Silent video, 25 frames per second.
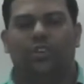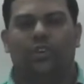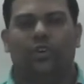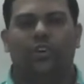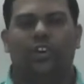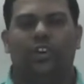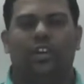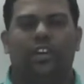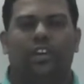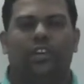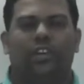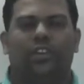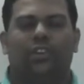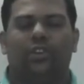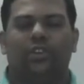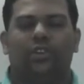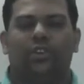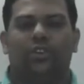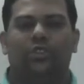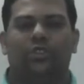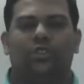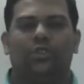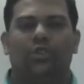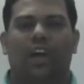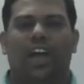Okay,
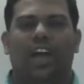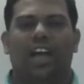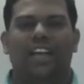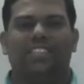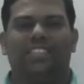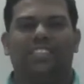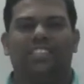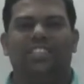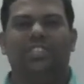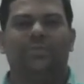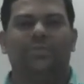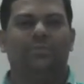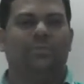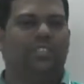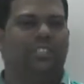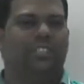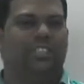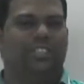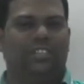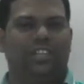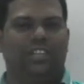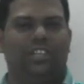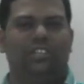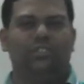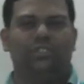so acids,
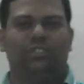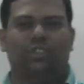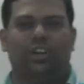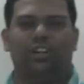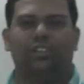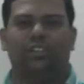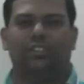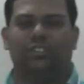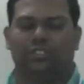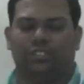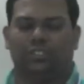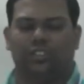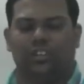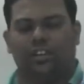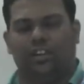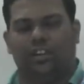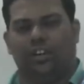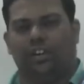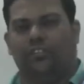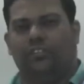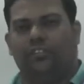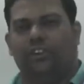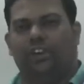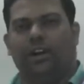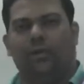bases and salts,
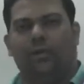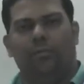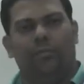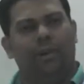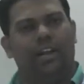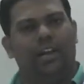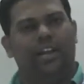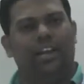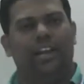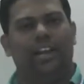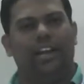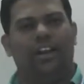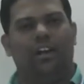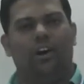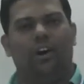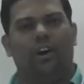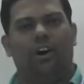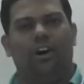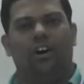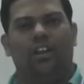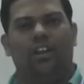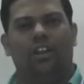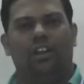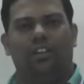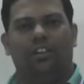we completed
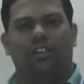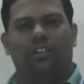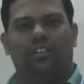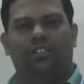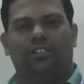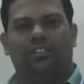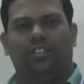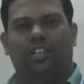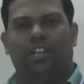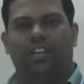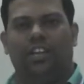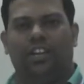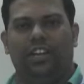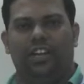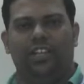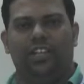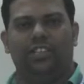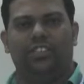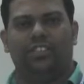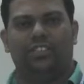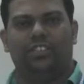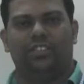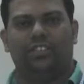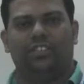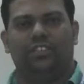all
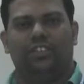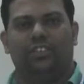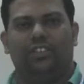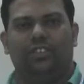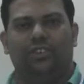theories.